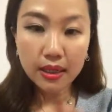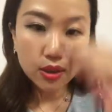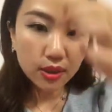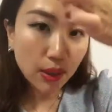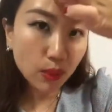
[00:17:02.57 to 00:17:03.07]

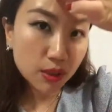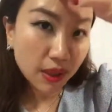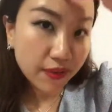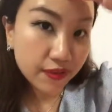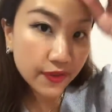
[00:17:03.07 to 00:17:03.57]
So that was
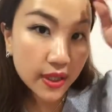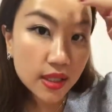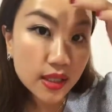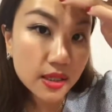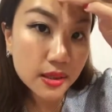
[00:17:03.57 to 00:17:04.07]
my
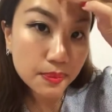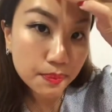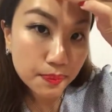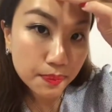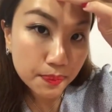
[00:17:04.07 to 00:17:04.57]
first
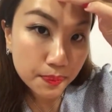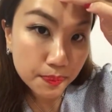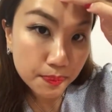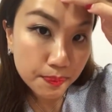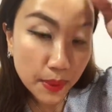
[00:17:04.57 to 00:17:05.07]

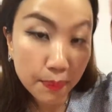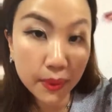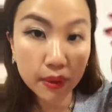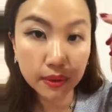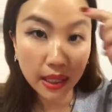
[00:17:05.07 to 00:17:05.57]

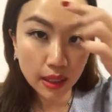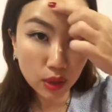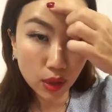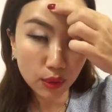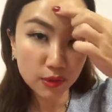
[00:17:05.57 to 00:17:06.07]
pimple that I
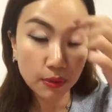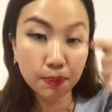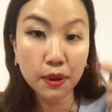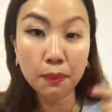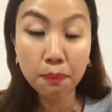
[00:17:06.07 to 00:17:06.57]
thought was
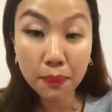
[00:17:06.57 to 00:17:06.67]
pimple.